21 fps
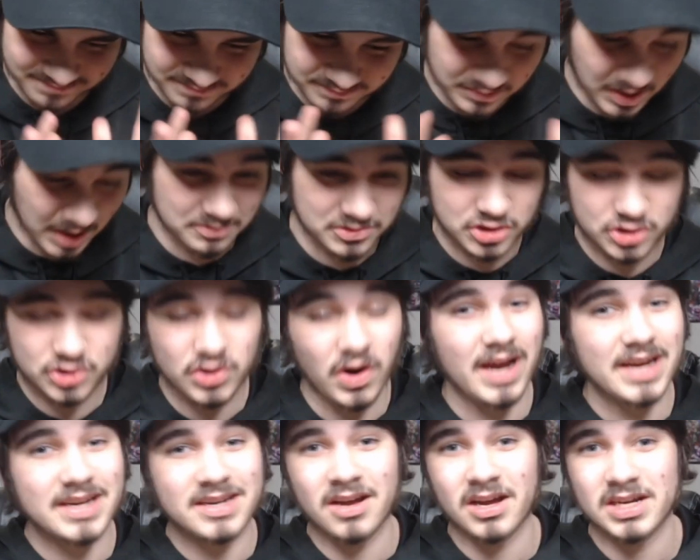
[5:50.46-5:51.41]
I'm
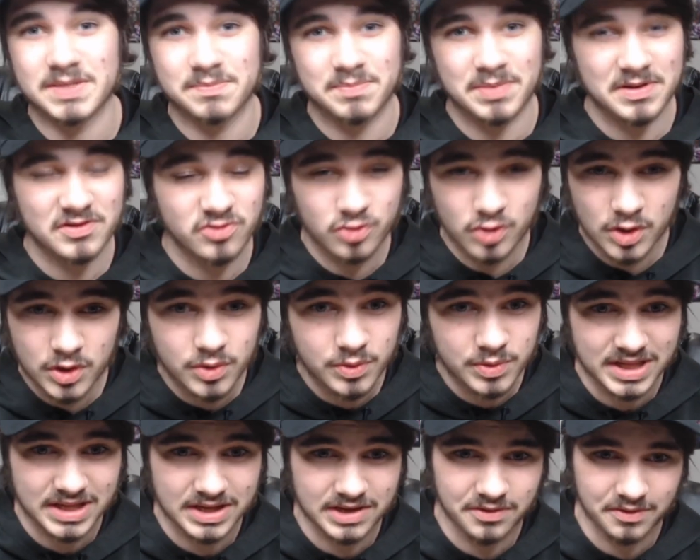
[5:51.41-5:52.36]
trying not to be rude
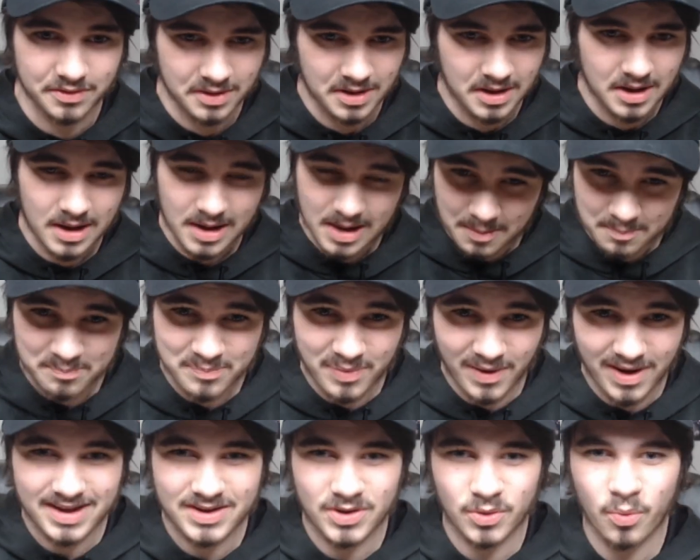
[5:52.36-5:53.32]
here,
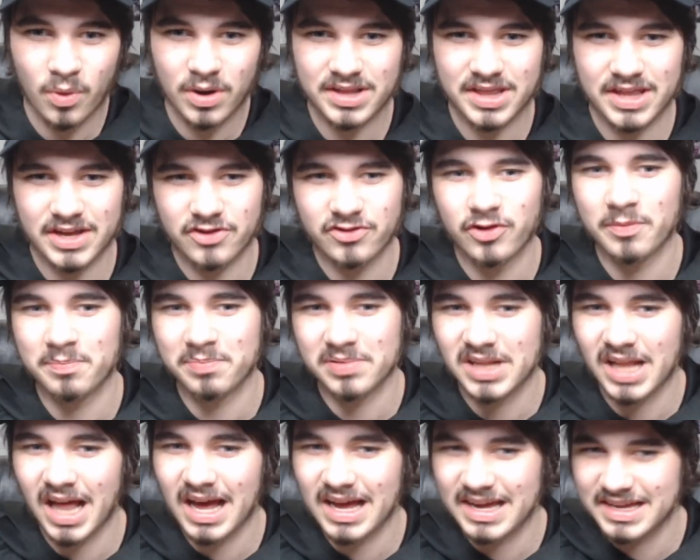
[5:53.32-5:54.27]
but one of their
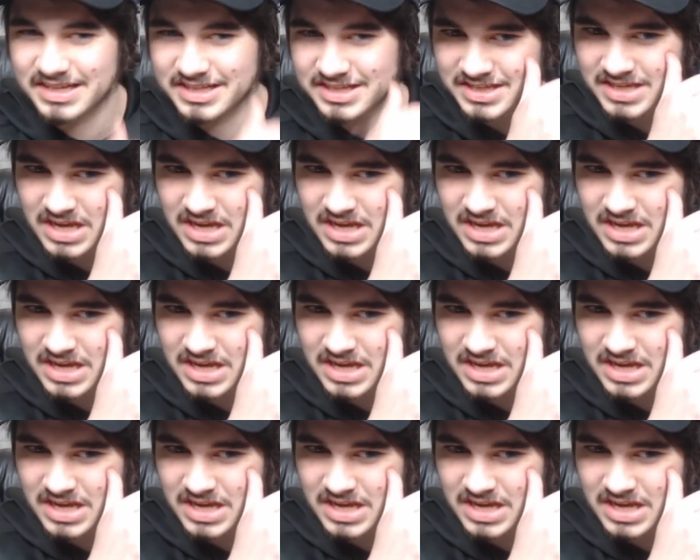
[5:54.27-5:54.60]
replies